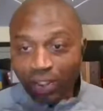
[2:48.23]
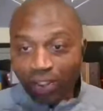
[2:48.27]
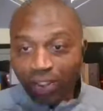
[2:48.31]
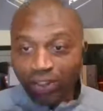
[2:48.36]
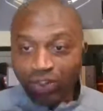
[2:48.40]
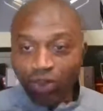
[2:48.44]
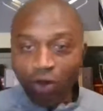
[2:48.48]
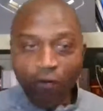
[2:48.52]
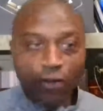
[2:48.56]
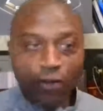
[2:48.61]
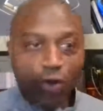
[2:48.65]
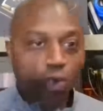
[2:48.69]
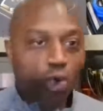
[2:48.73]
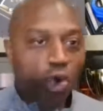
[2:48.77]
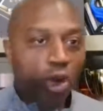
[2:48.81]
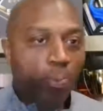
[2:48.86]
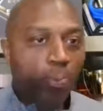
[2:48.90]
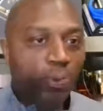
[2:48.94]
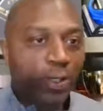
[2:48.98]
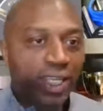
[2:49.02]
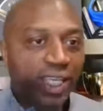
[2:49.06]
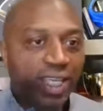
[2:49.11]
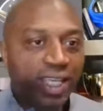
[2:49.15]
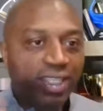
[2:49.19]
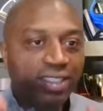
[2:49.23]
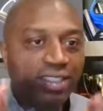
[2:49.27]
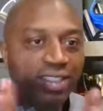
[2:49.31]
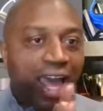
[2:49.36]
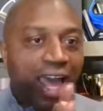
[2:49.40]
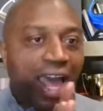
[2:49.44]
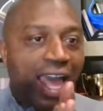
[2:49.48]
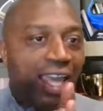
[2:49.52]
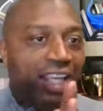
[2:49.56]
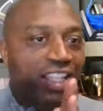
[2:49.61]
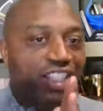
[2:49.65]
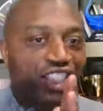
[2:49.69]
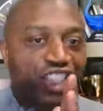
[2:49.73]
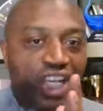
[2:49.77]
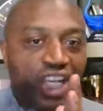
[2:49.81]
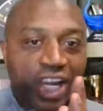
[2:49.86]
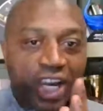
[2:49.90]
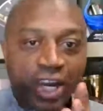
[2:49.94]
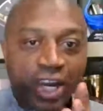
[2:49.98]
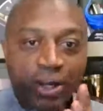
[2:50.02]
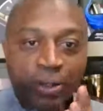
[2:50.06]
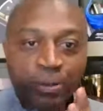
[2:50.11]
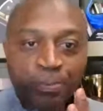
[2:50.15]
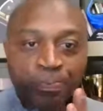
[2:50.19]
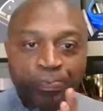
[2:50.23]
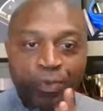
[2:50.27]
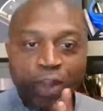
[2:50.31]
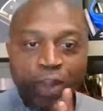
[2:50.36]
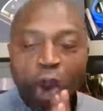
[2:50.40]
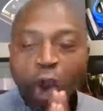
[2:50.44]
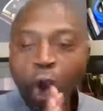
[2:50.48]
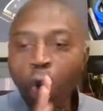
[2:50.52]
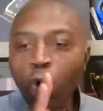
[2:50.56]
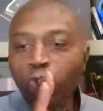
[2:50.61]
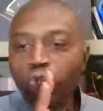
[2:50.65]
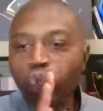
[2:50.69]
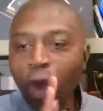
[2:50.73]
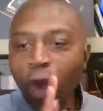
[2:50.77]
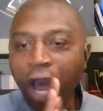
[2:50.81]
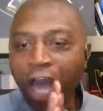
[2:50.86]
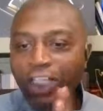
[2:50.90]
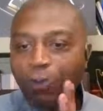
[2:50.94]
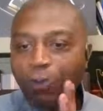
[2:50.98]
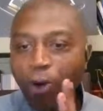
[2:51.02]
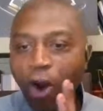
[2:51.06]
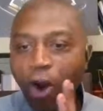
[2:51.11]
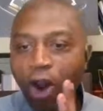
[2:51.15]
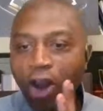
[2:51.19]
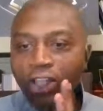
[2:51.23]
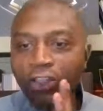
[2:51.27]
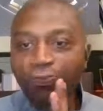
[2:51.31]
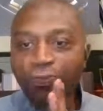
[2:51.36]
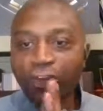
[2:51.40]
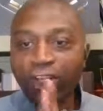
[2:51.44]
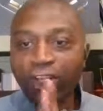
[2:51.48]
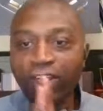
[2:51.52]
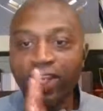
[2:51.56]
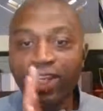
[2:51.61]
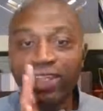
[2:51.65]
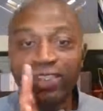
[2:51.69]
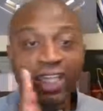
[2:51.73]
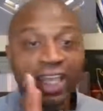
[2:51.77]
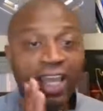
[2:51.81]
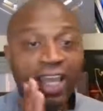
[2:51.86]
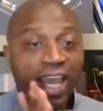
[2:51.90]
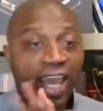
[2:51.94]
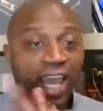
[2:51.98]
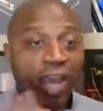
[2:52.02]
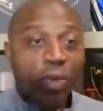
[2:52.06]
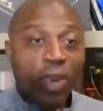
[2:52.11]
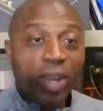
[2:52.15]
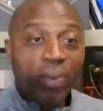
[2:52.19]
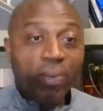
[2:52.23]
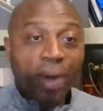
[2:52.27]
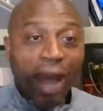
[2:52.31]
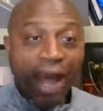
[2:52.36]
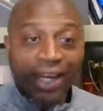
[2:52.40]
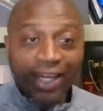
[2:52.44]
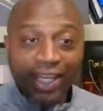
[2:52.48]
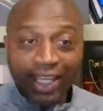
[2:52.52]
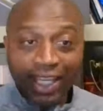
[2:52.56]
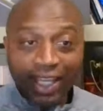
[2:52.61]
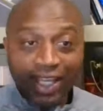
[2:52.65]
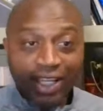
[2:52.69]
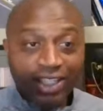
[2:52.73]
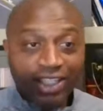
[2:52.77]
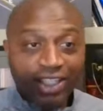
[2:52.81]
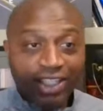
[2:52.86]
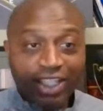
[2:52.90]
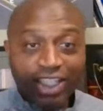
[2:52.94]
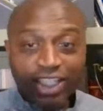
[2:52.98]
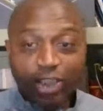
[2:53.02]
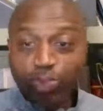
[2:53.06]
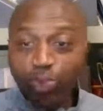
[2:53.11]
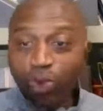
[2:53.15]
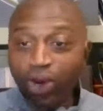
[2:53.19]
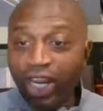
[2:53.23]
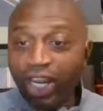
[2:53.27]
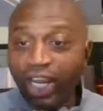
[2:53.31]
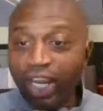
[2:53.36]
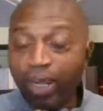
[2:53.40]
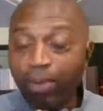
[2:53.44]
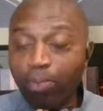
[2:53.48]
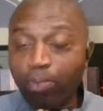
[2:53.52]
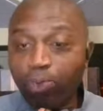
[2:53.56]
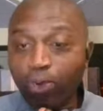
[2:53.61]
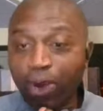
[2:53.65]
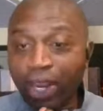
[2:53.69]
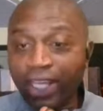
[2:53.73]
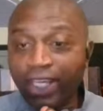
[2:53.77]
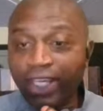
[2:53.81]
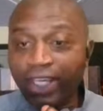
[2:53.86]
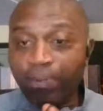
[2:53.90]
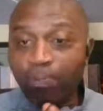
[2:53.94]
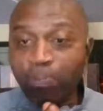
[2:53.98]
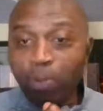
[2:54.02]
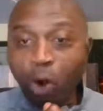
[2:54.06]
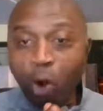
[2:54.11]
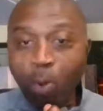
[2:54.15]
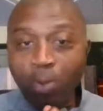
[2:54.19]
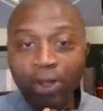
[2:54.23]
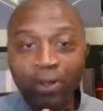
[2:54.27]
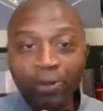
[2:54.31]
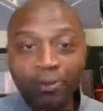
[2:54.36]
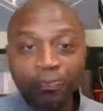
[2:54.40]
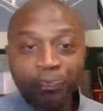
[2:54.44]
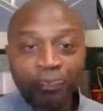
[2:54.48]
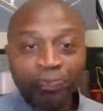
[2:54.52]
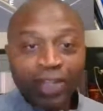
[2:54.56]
So if you would, please like, share, host watch parties for this, and we about to get into this bread-breaking moment.